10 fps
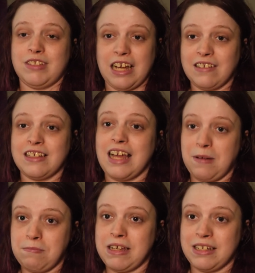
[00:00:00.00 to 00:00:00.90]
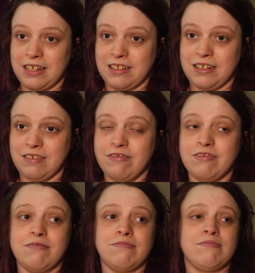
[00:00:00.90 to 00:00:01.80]
Yes, it can be addictive.
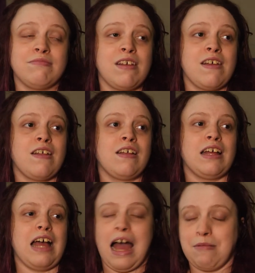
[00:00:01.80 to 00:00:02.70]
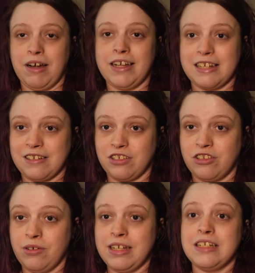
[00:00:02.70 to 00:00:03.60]
Am I
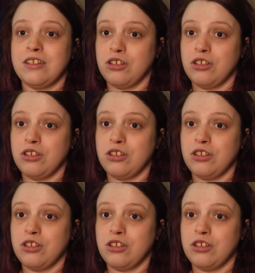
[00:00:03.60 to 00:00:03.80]
addicted to it?